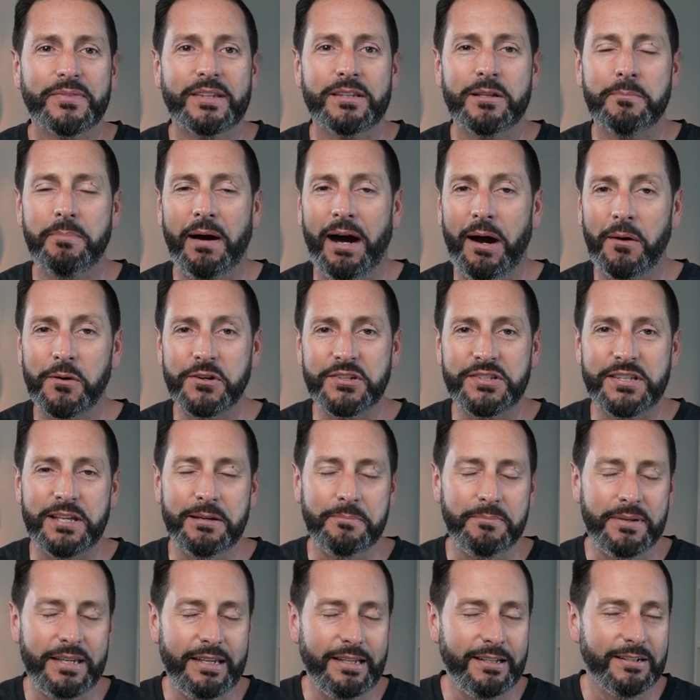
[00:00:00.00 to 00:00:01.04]
the powers
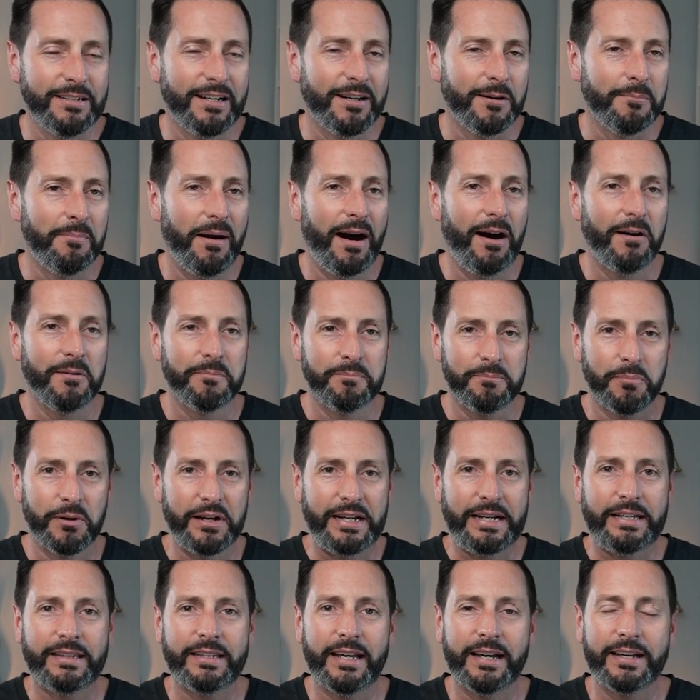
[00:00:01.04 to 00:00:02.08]
that be about
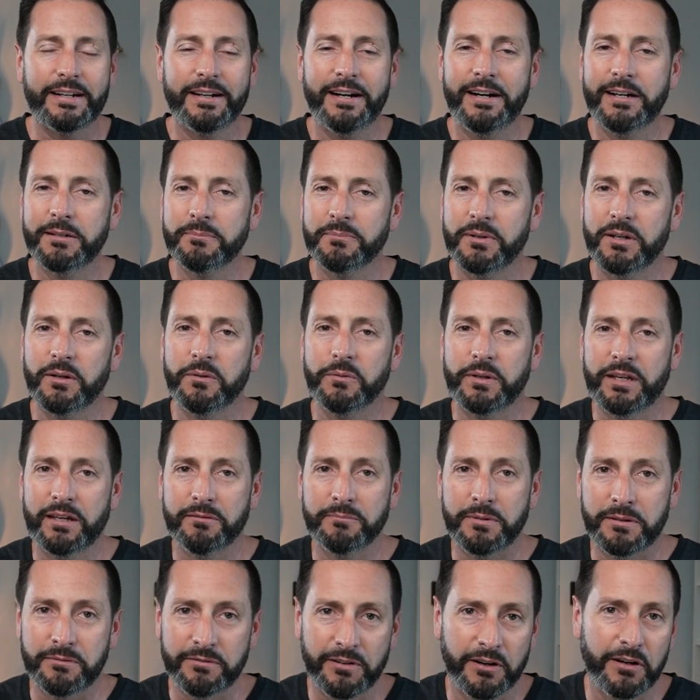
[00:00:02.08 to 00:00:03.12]
bringing that on, but we
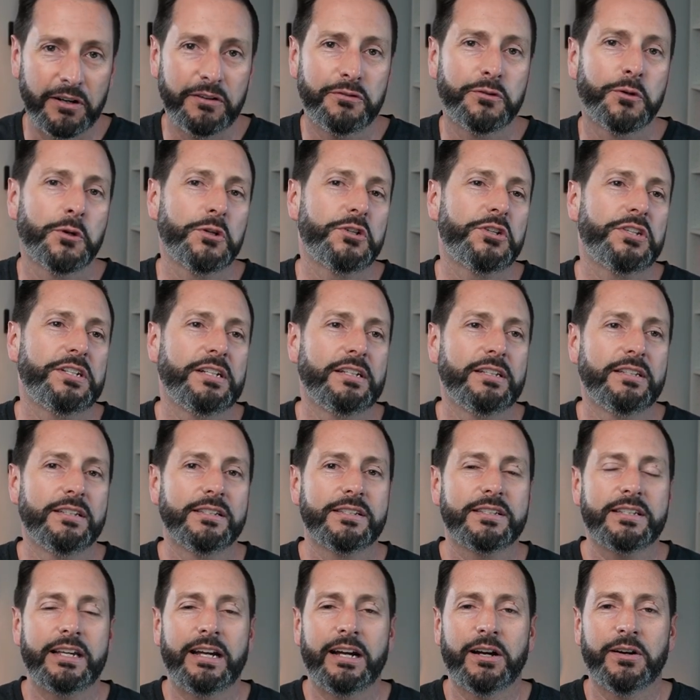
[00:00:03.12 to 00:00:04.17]
have been very fortunate in
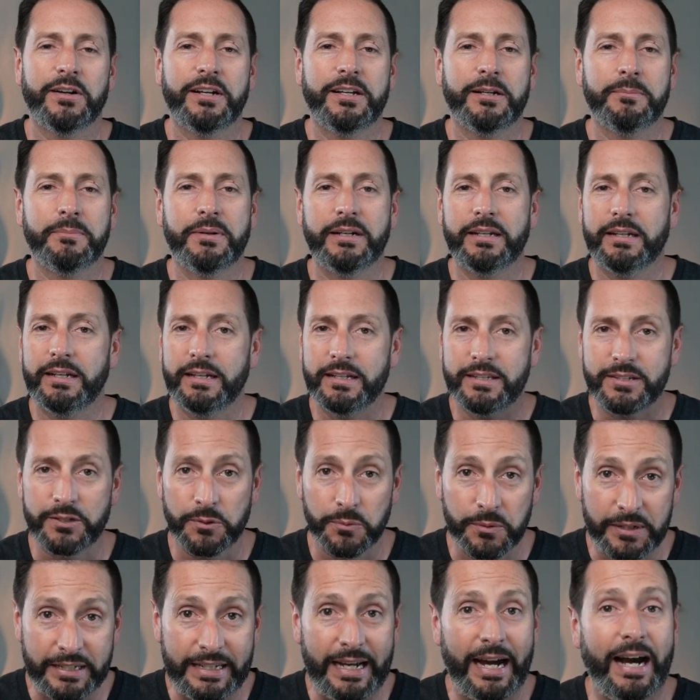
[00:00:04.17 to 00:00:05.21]
this area, but it's a
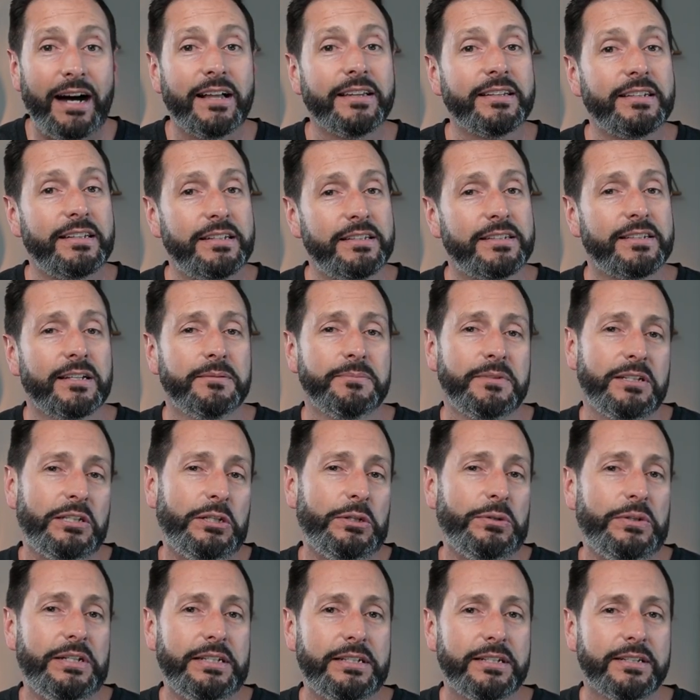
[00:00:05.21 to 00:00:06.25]
reality, something
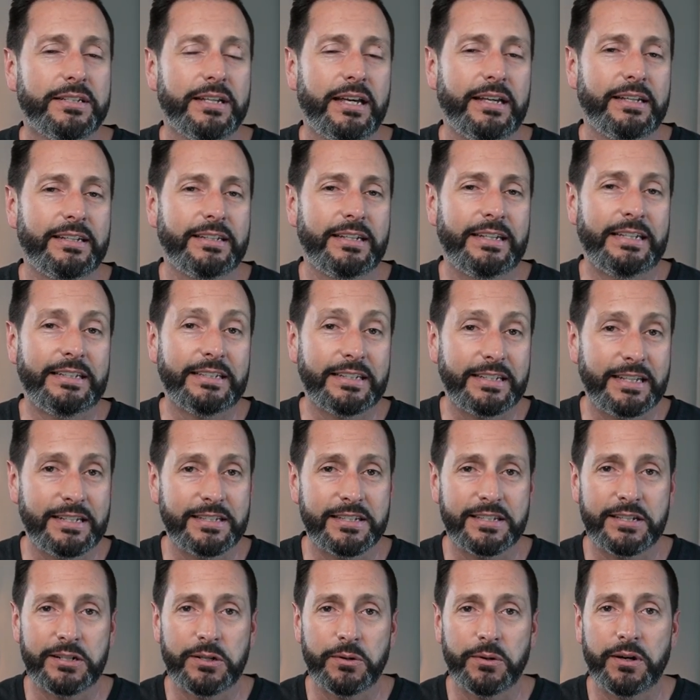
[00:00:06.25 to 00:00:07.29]
you need to take into
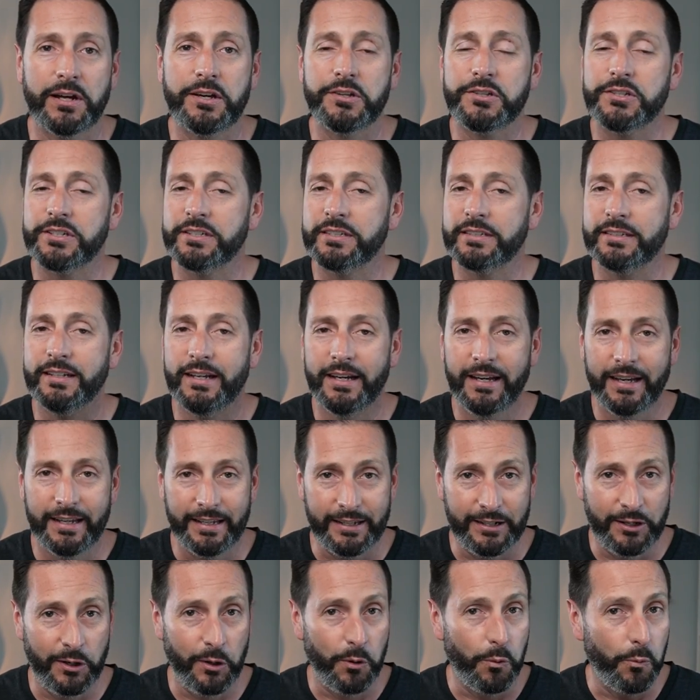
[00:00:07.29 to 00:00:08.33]
consideration.
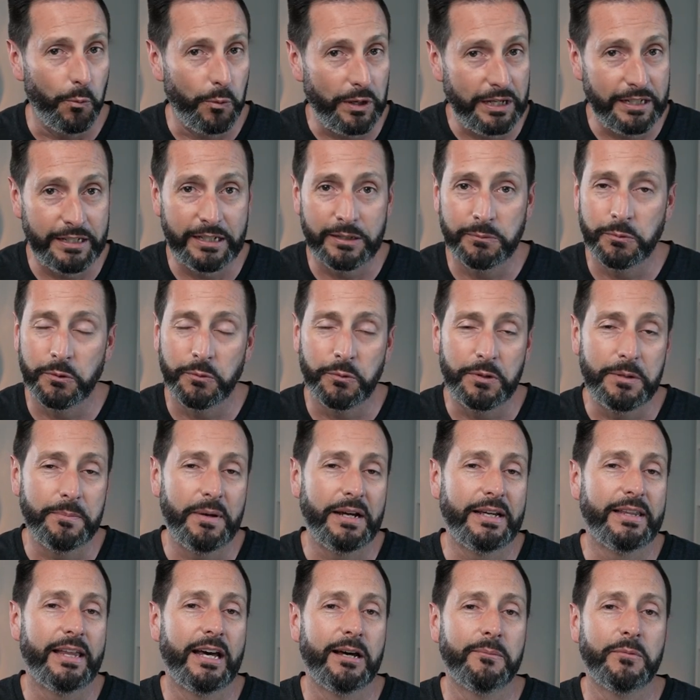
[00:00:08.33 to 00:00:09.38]
You know, we did when we
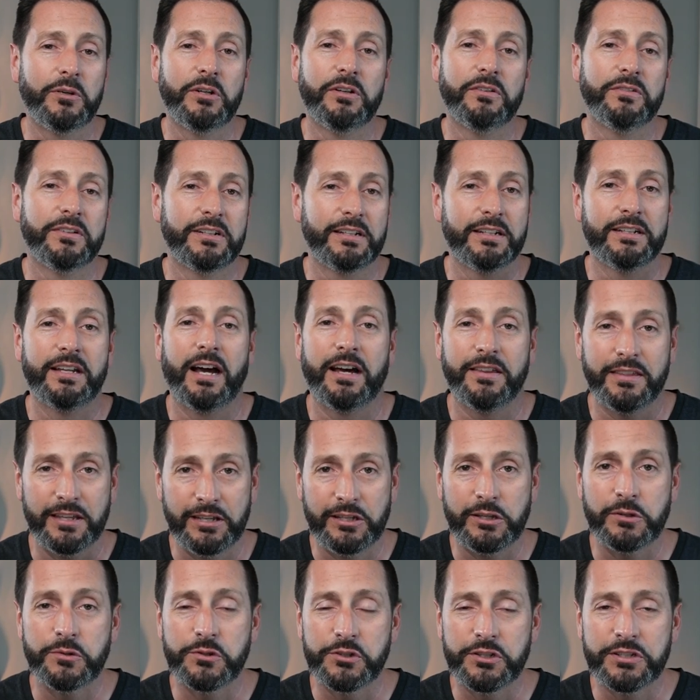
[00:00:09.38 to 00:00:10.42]
made that move, and I
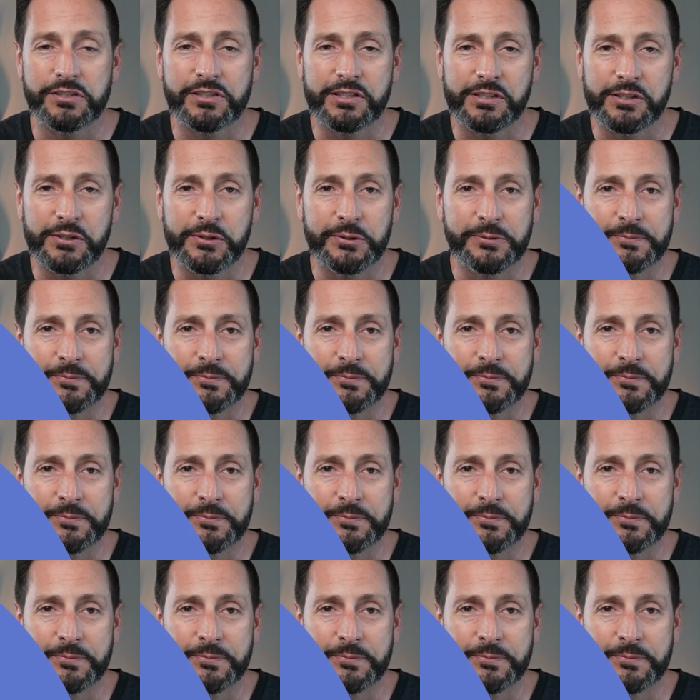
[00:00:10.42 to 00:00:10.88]
think you should too.